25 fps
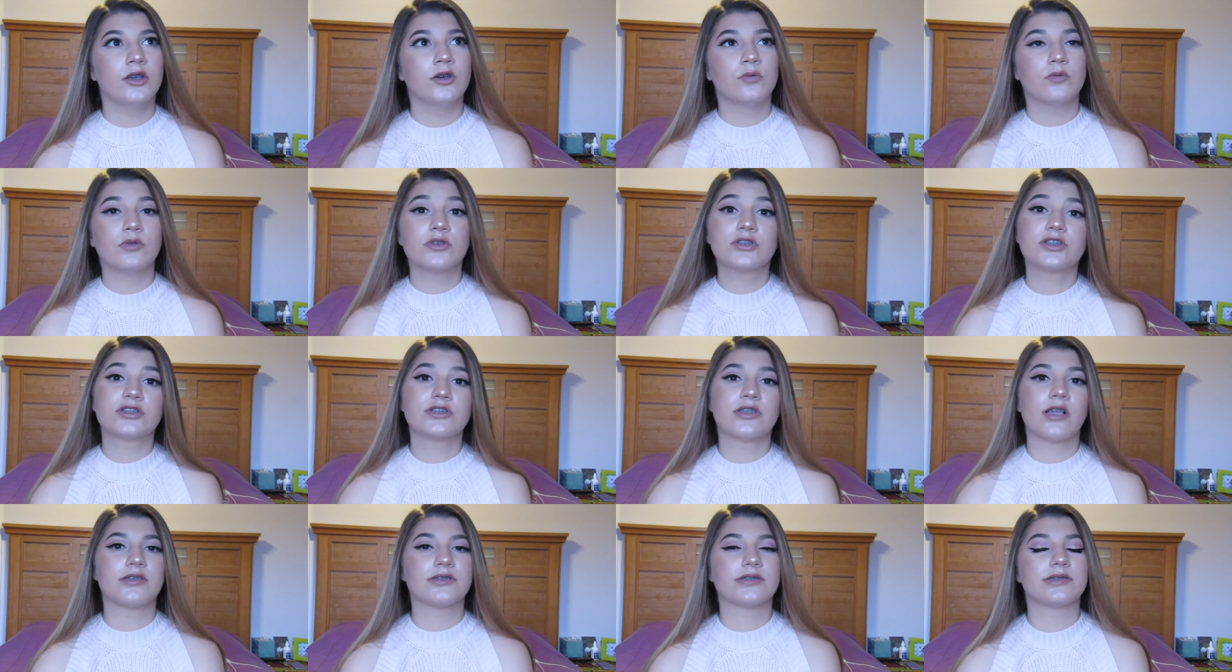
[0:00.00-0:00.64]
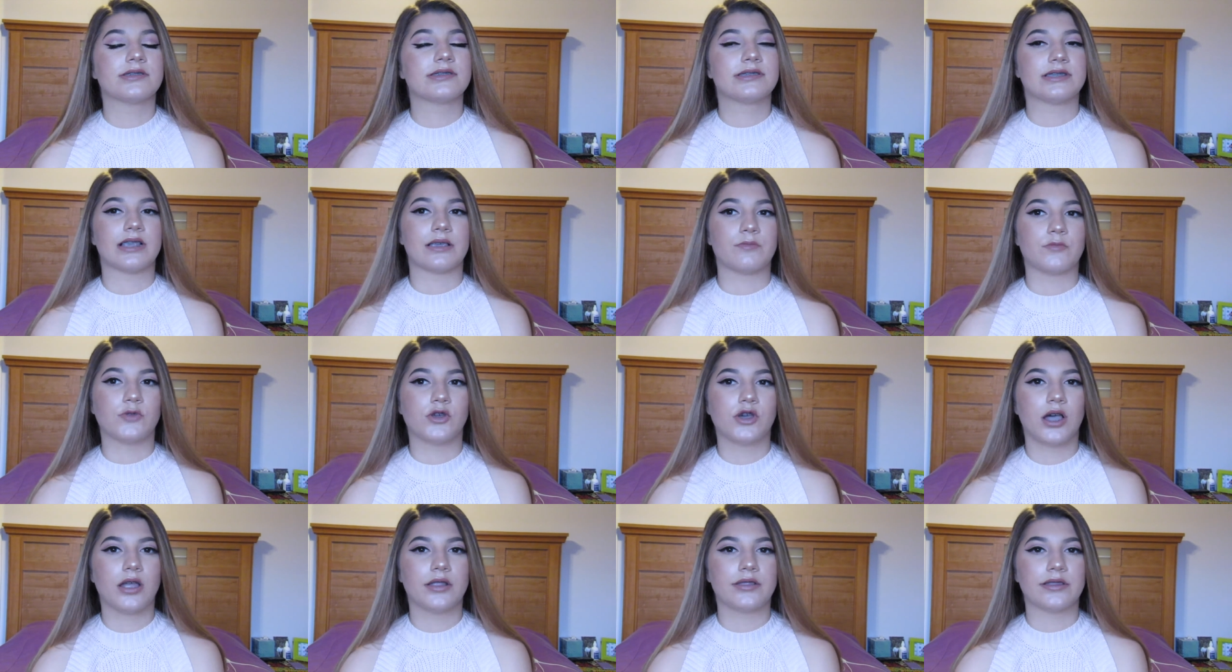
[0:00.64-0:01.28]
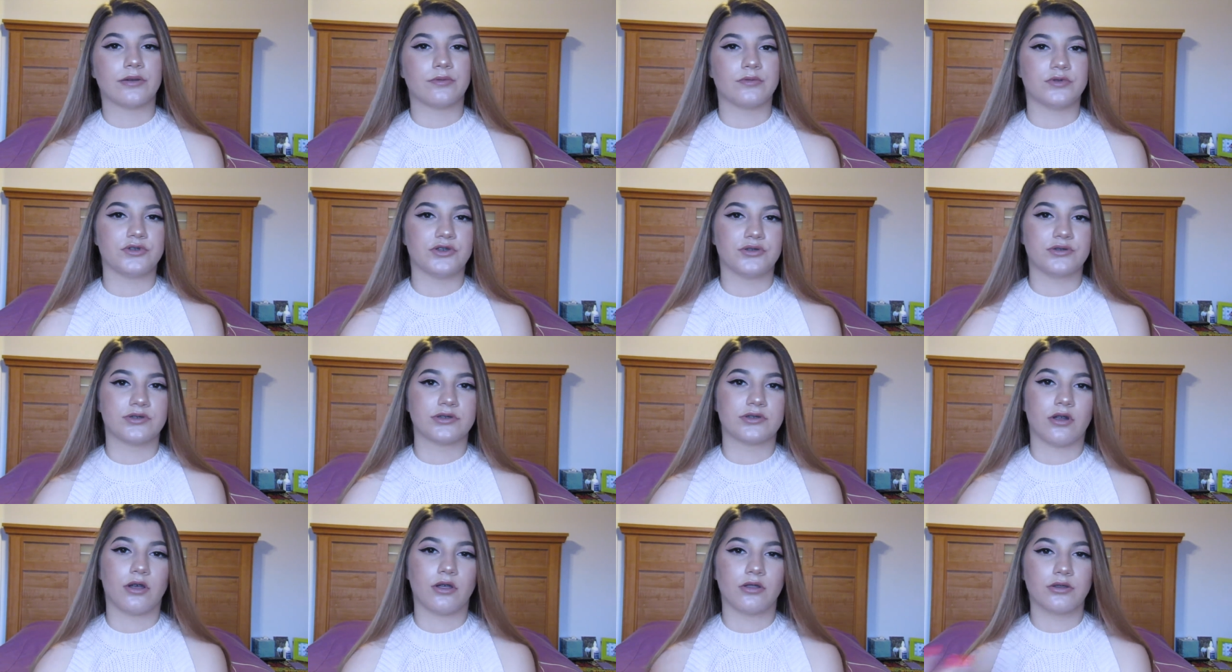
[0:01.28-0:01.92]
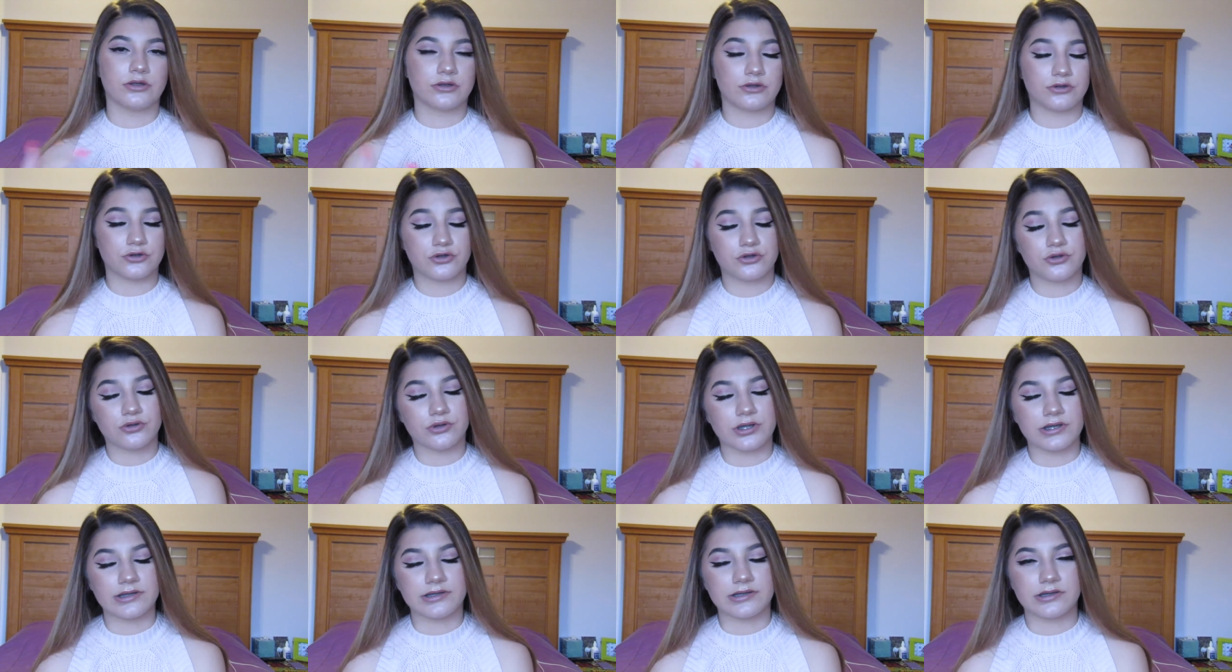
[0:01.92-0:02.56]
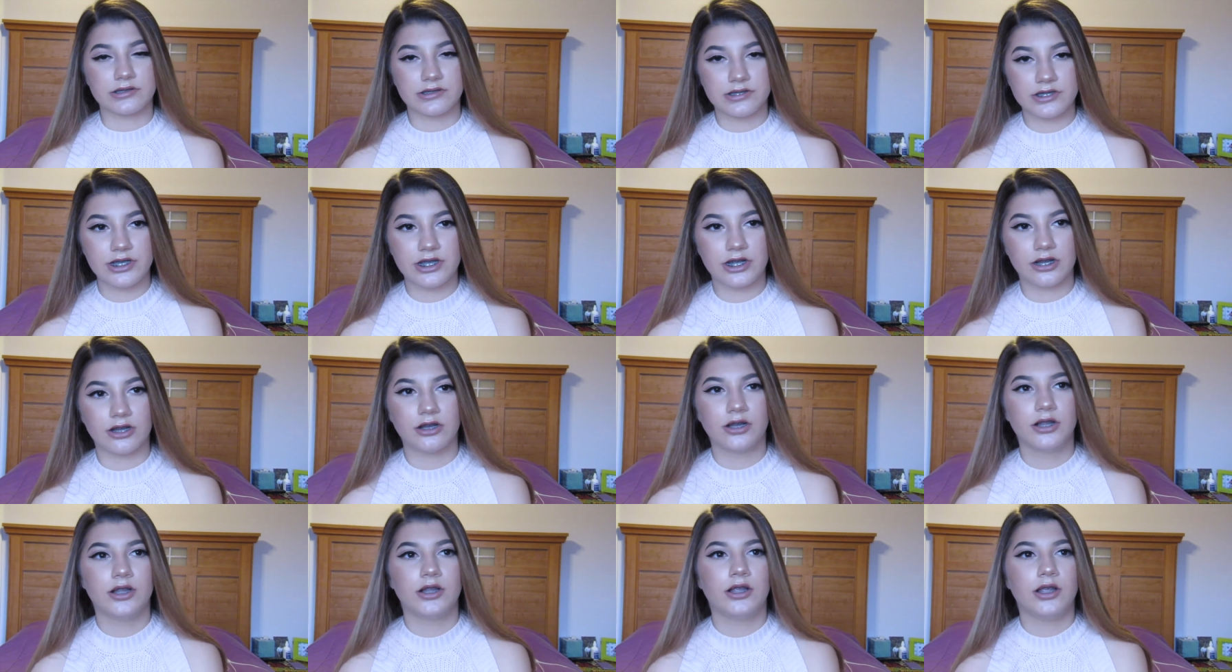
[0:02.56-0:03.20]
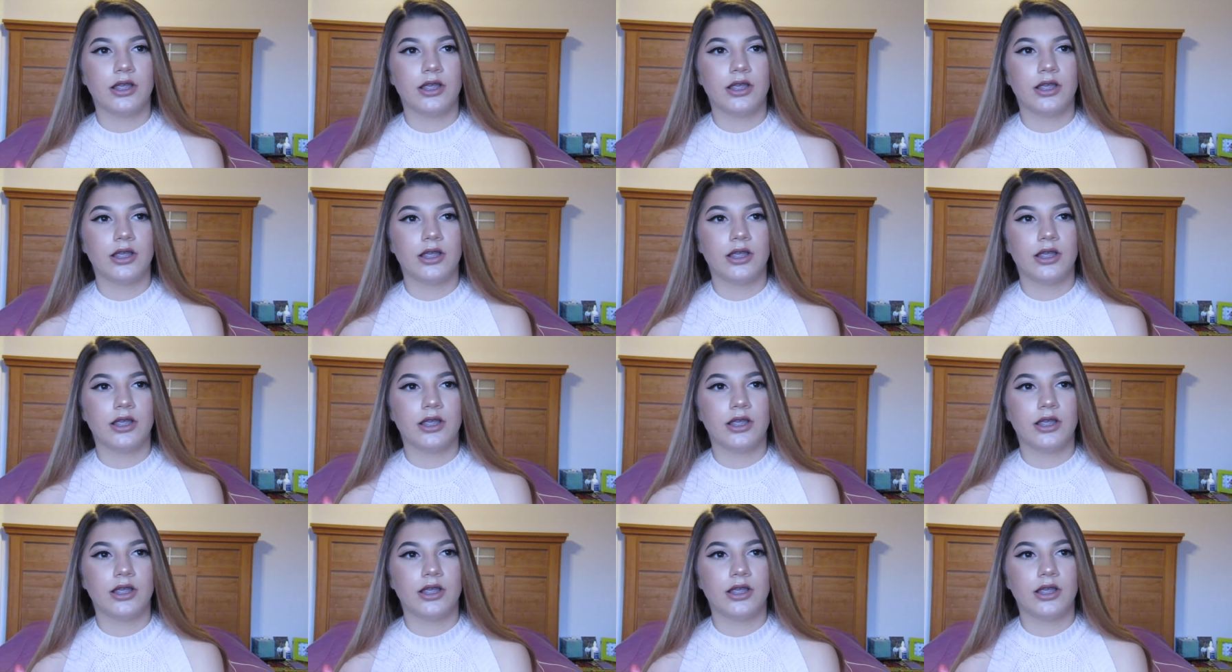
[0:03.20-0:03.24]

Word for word: which is also the same gun that was used in all the other shootings this year,